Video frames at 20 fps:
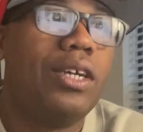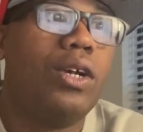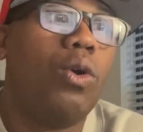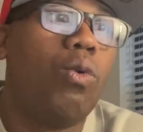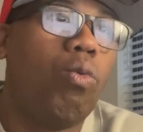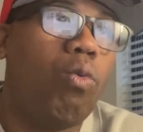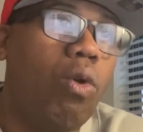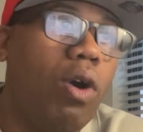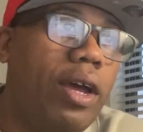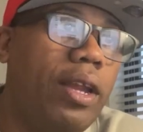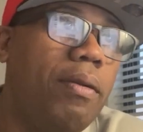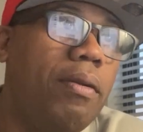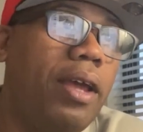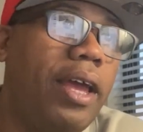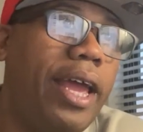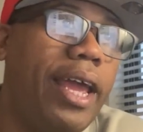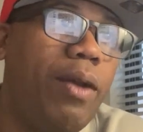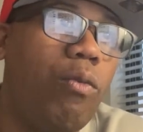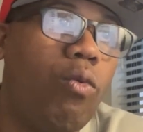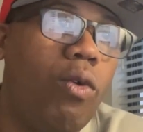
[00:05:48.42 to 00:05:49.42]
a
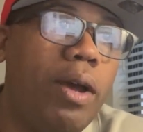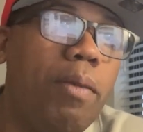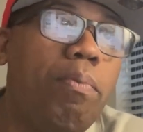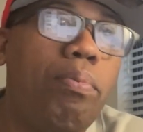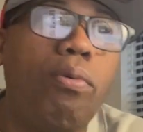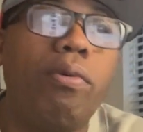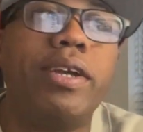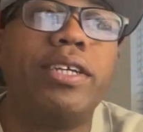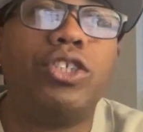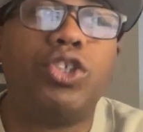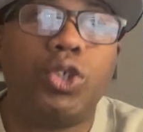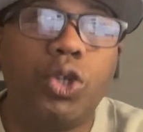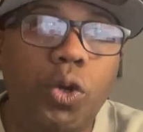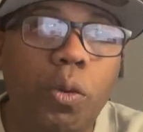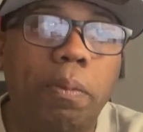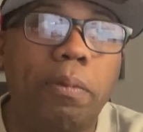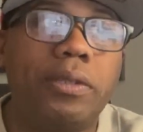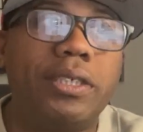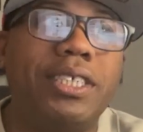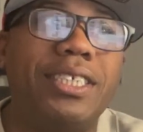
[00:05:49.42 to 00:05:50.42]

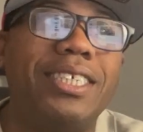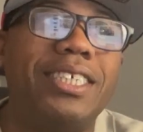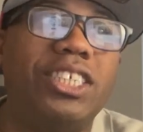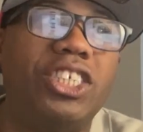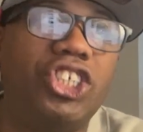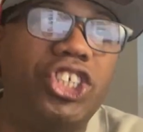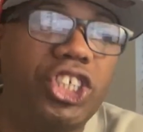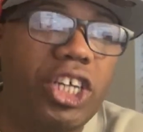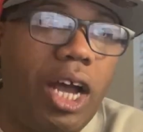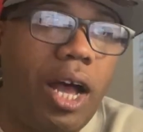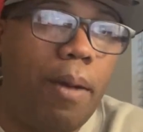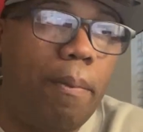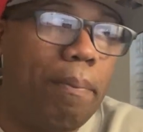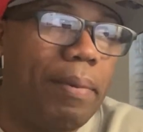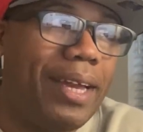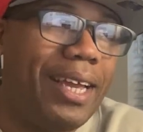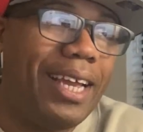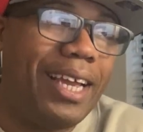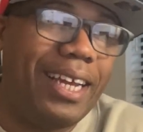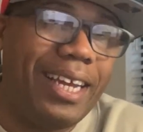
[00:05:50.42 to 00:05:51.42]
1.2% jump
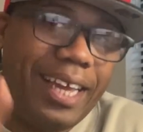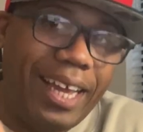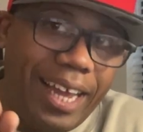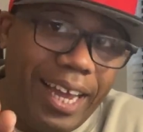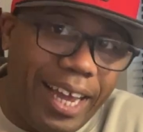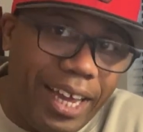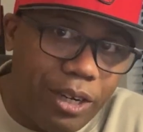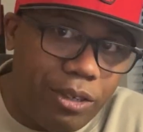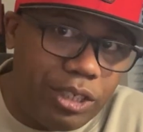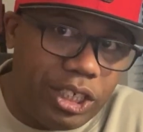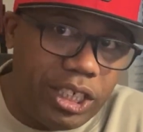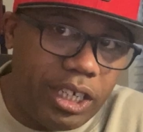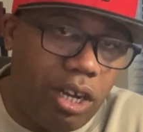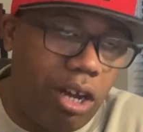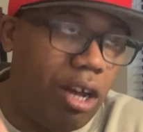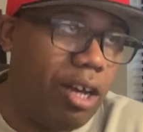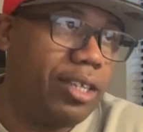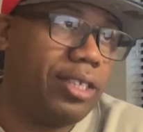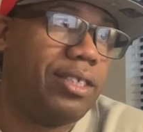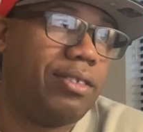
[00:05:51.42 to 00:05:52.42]
in energy
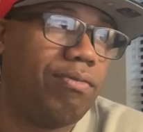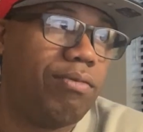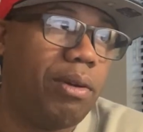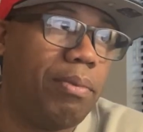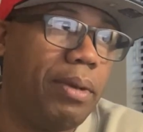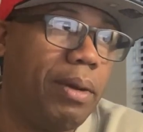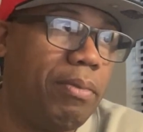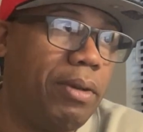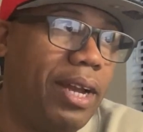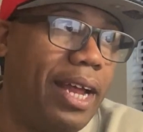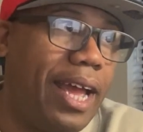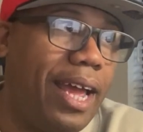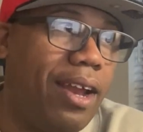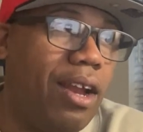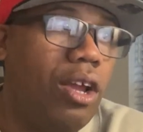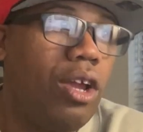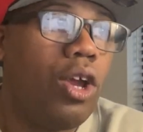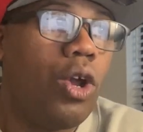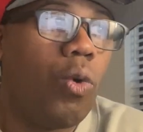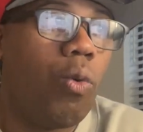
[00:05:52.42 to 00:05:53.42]
costs. Remember that.
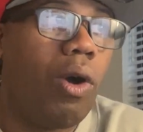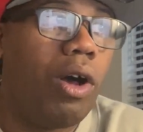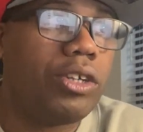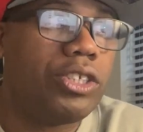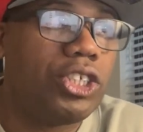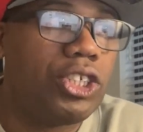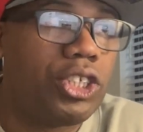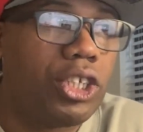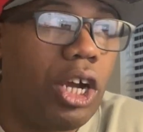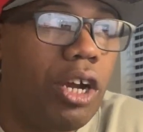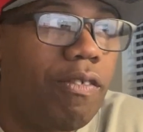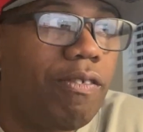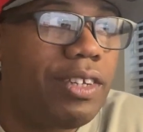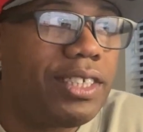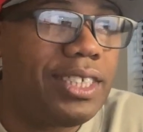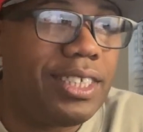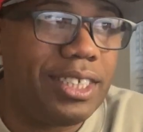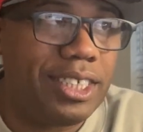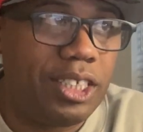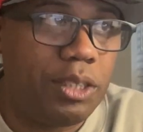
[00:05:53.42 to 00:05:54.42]
While
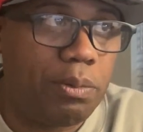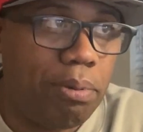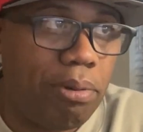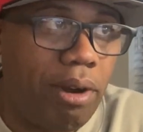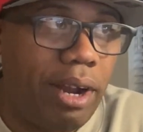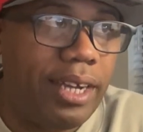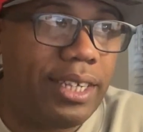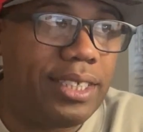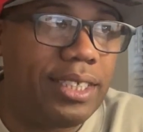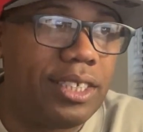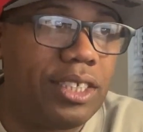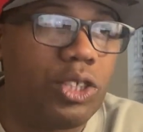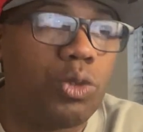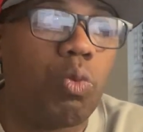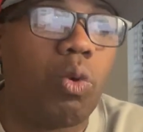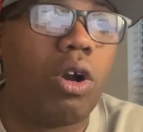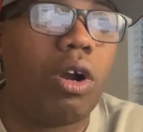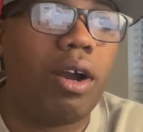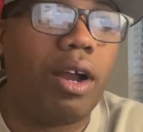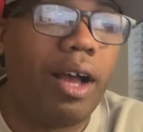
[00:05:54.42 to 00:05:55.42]
services prices
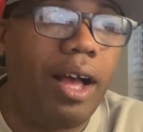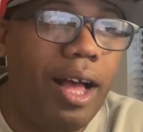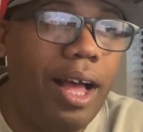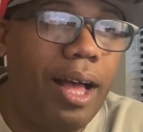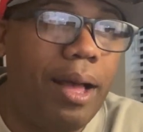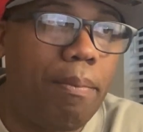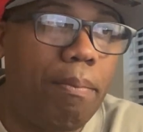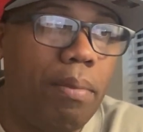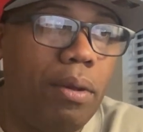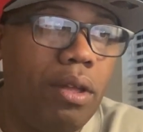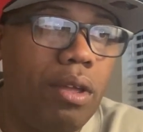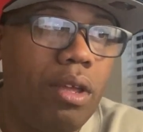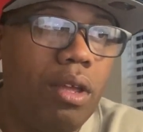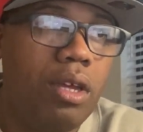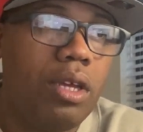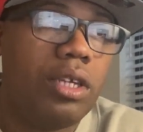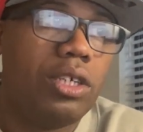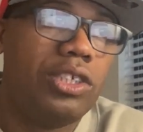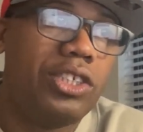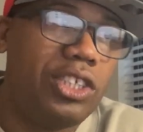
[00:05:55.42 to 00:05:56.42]
were up
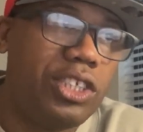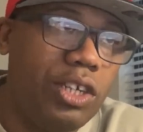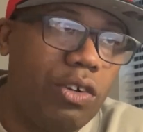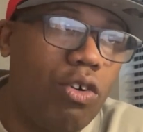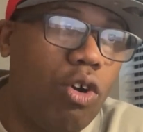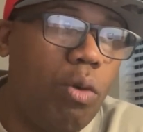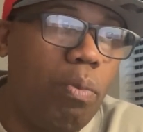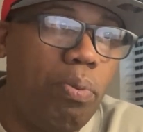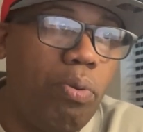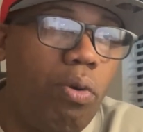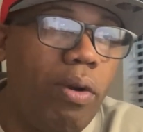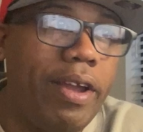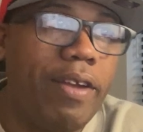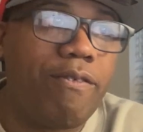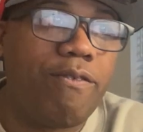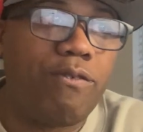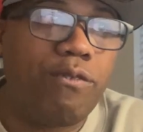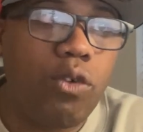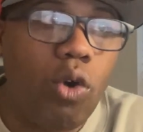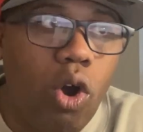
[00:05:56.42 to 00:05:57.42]

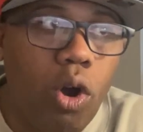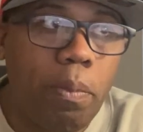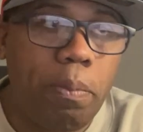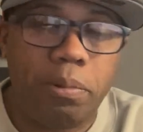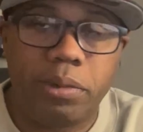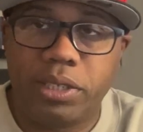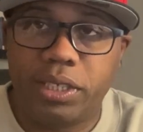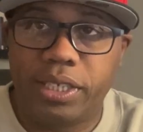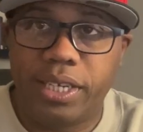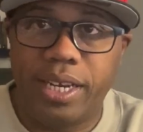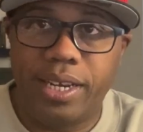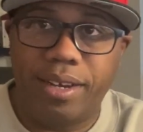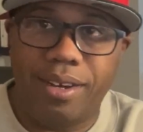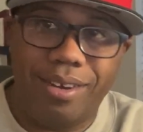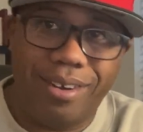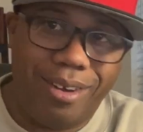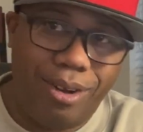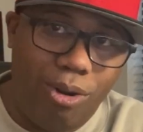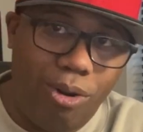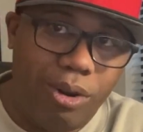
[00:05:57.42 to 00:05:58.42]
0.4%,
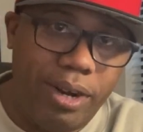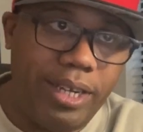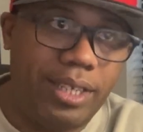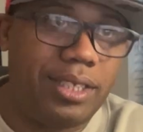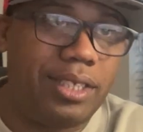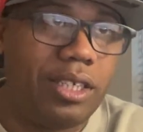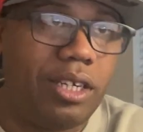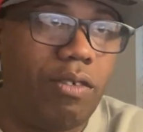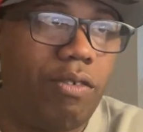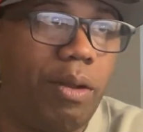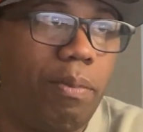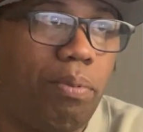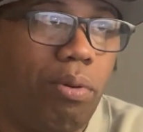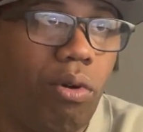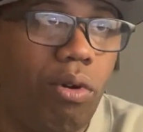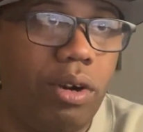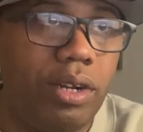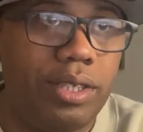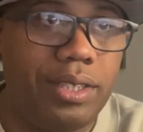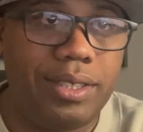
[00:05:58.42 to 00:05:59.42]
according to the
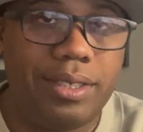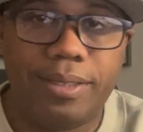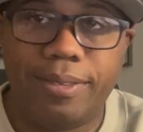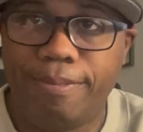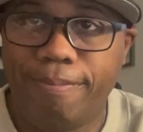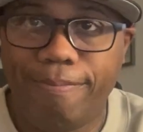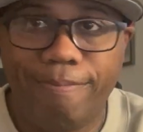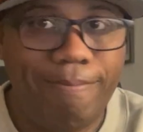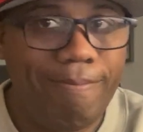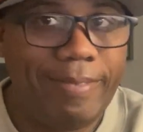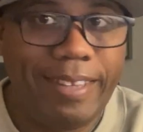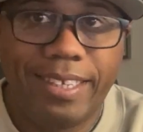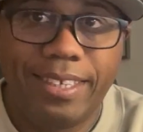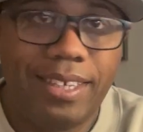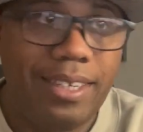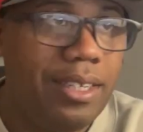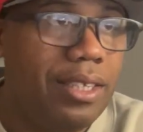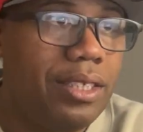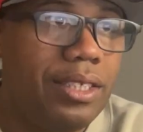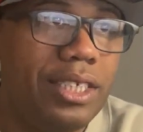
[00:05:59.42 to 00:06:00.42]
reports.
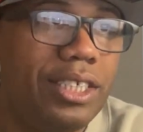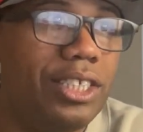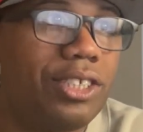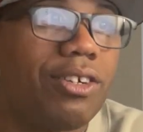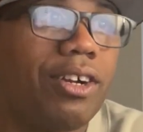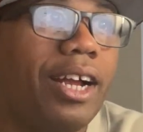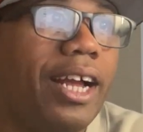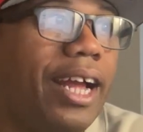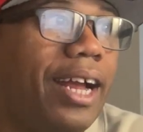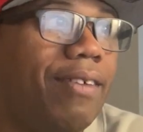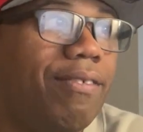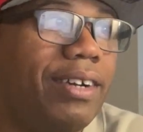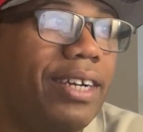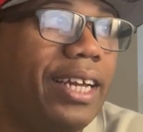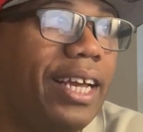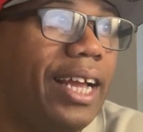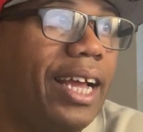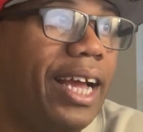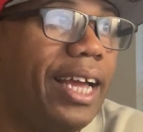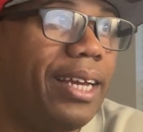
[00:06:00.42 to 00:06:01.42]
These are our
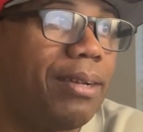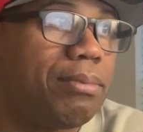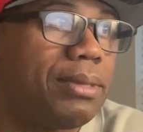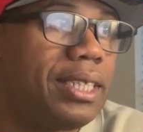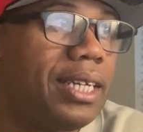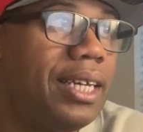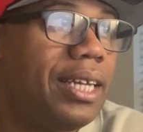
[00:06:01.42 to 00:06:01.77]
everyday items.